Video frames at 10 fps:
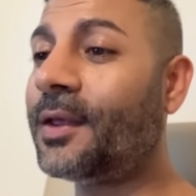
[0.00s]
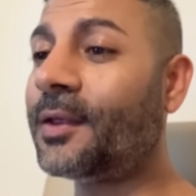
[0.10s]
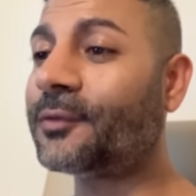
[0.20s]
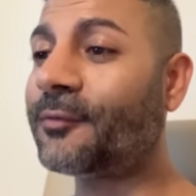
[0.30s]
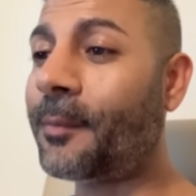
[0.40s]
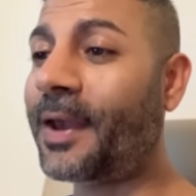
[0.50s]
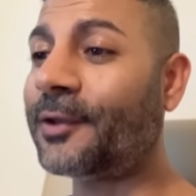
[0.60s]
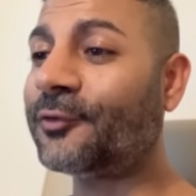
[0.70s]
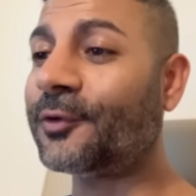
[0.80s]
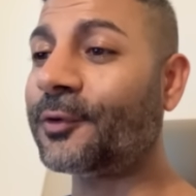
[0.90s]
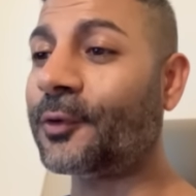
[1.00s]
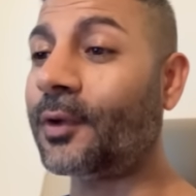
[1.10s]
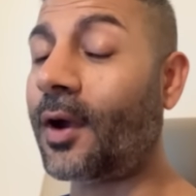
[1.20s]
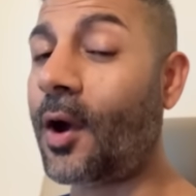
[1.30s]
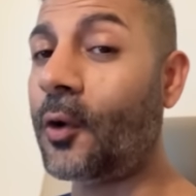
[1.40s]
So for a patient who
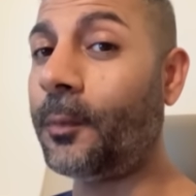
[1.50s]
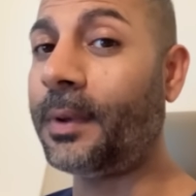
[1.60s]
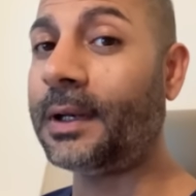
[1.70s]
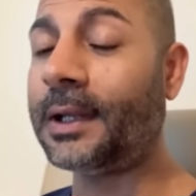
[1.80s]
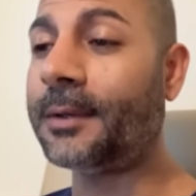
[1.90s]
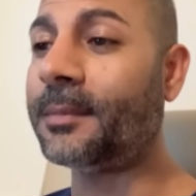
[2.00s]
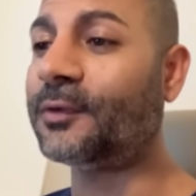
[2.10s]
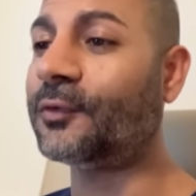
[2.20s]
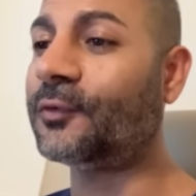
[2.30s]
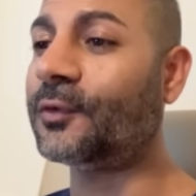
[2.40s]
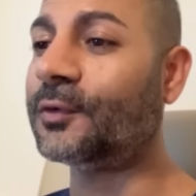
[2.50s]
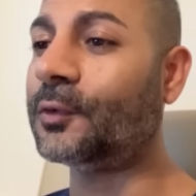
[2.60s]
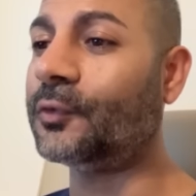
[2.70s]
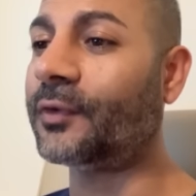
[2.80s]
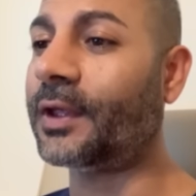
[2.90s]
openly admitted to
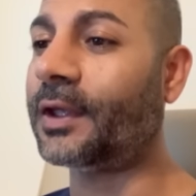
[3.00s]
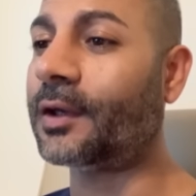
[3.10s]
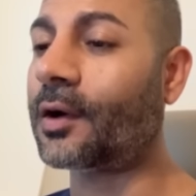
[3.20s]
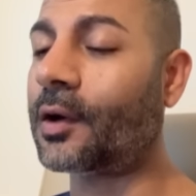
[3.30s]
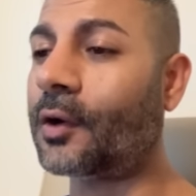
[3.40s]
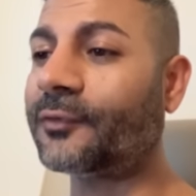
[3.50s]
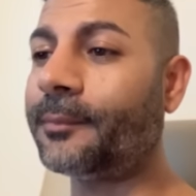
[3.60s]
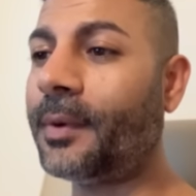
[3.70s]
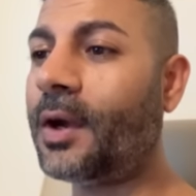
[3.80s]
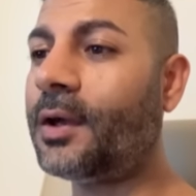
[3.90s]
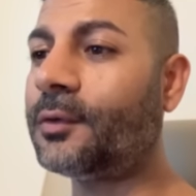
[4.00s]
using a cotton bud,